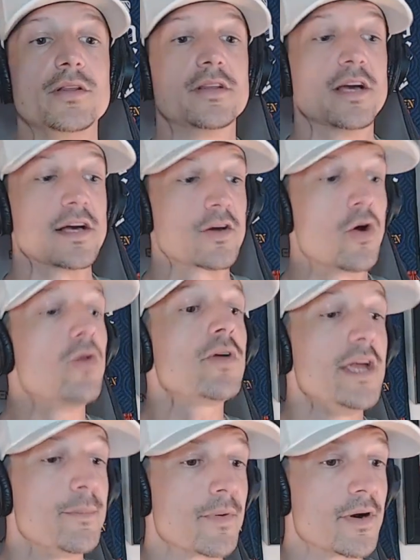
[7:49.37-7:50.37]
The
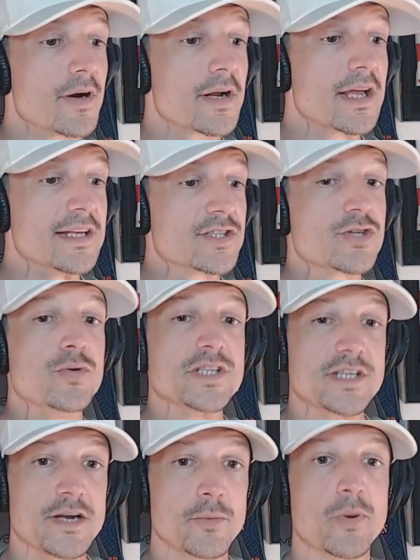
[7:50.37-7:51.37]
goalkeeper gets to
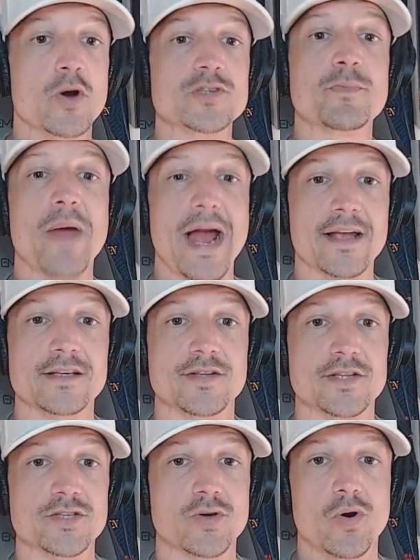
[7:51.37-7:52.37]
his near post back
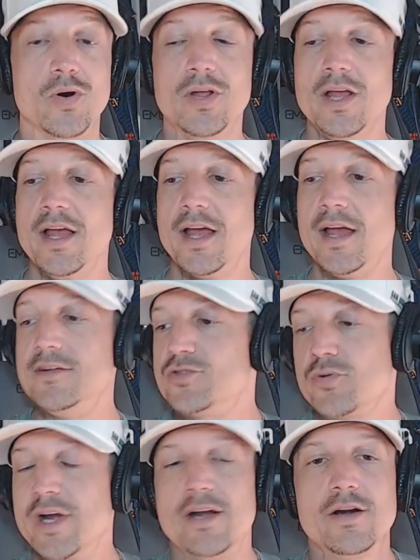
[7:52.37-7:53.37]
into this goal, and
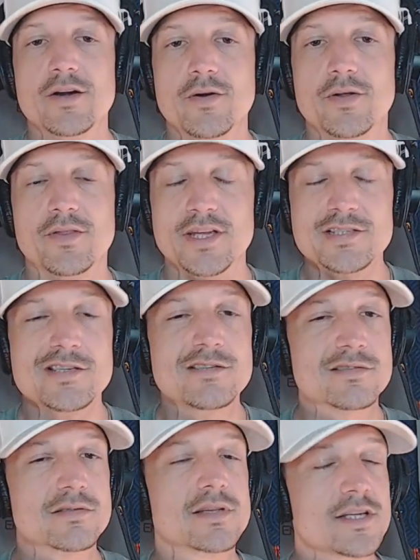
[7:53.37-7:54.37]
Dreer,
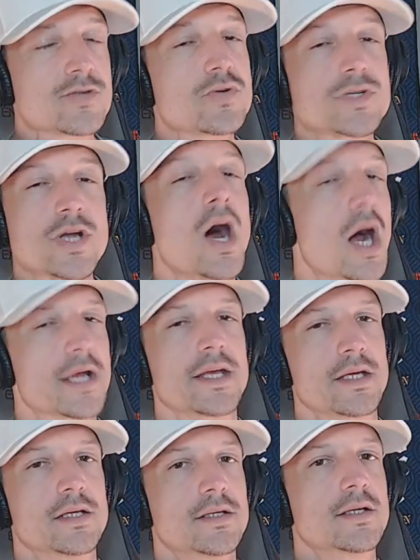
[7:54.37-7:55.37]
this was cocky.